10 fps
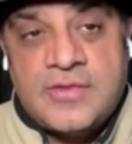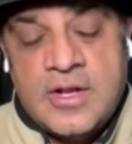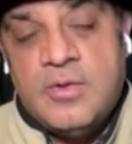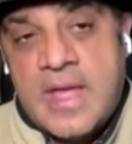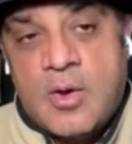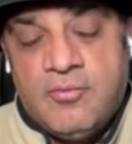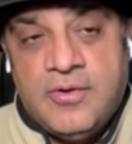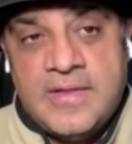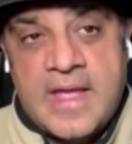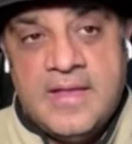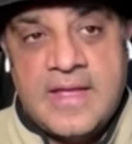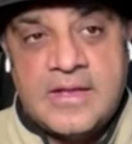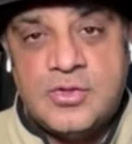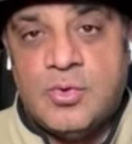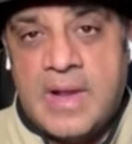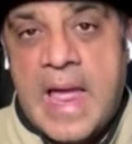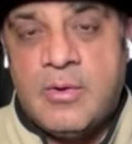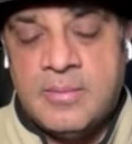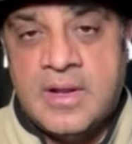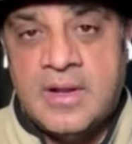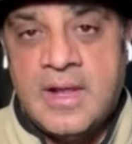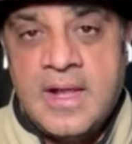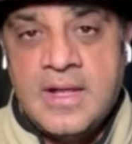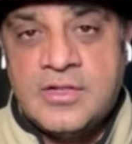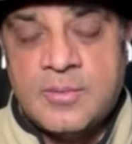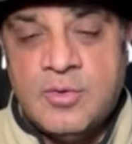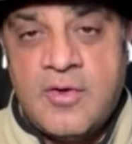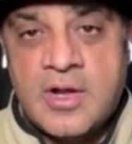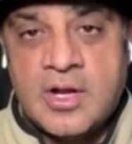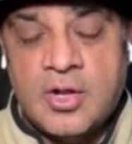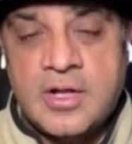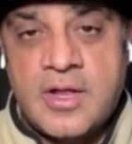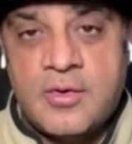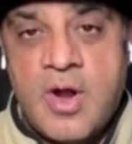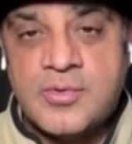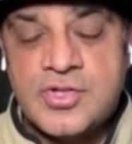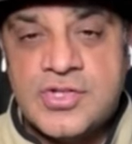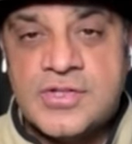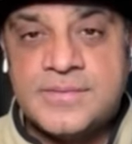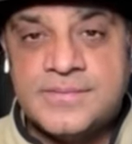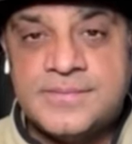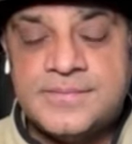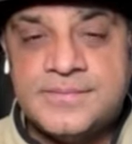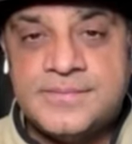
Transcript: And if they do that, hopefully they do allow him to move on and look at other options.